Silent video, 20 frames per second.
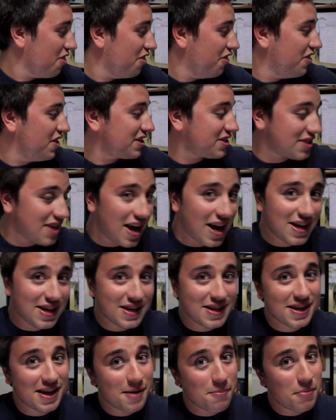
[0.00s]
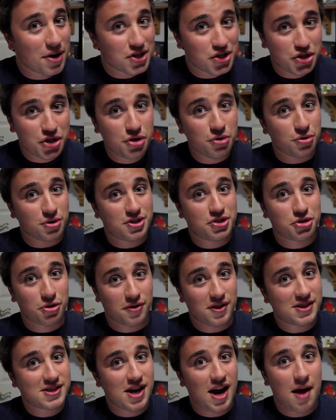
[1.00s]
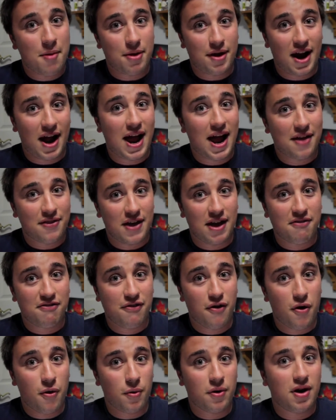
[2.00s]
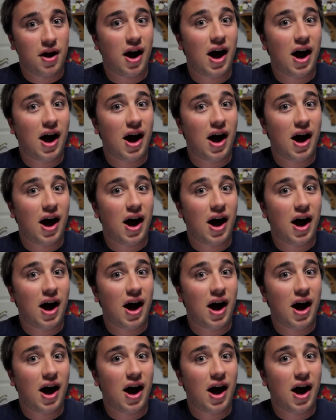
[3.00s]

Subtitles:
this guy didn't get much use during the time that I had that phone.